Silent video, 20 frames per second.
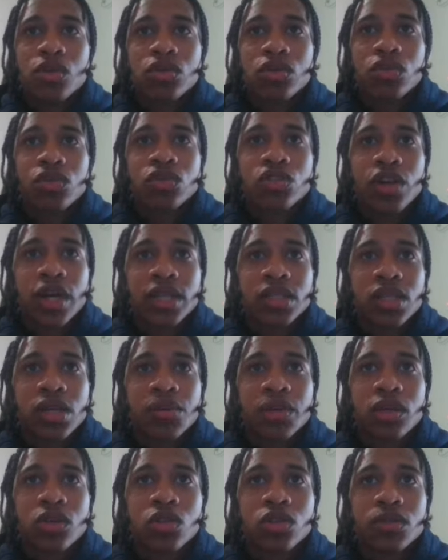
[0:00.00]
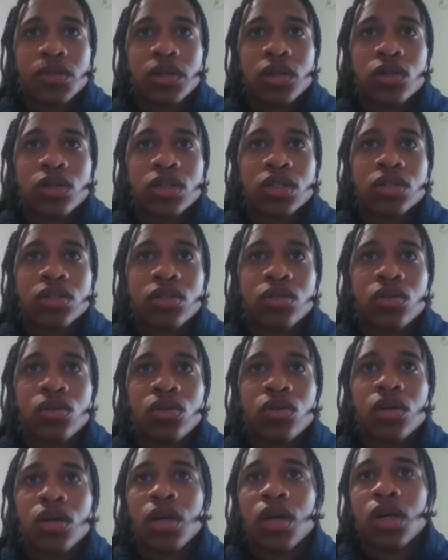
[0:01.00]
lows right here. We closed below this low,